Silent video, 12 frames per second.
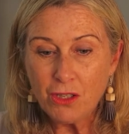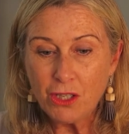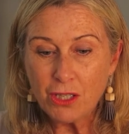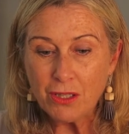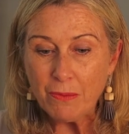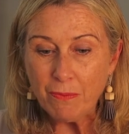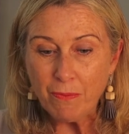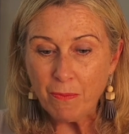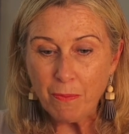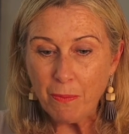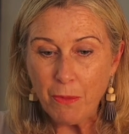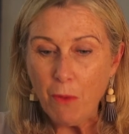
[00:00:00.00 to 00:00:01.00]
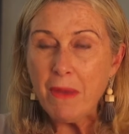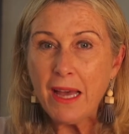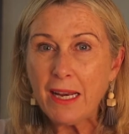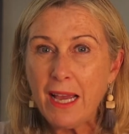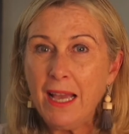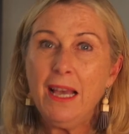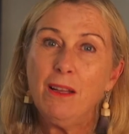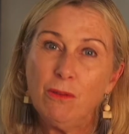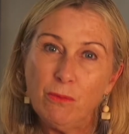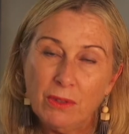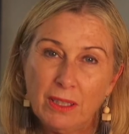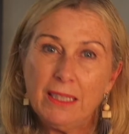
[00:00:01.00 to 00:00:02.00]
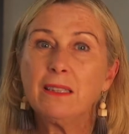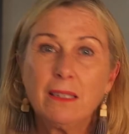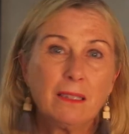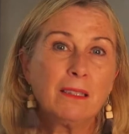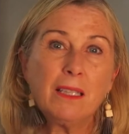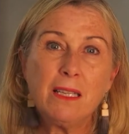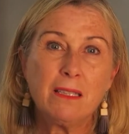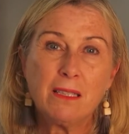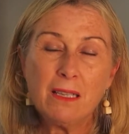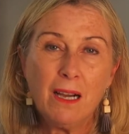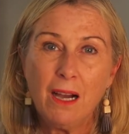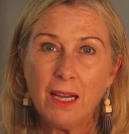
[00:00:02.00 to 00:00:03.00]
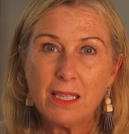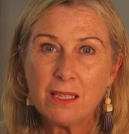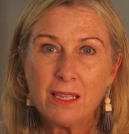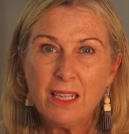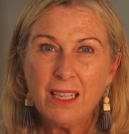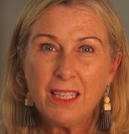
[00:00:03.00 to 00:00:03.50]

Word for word: just no matter how little these guys